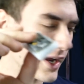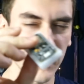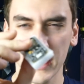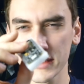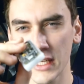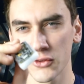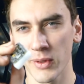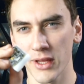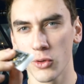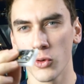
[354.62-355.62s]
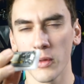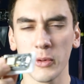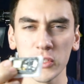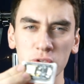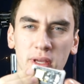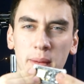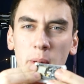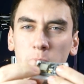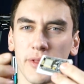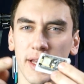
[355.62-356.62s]
I think it sounds really cool. The person who came
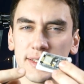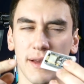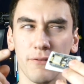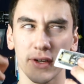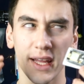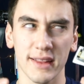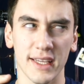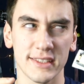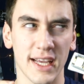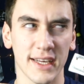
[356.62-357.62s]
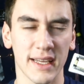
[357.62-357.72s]
up with this, I forget the exact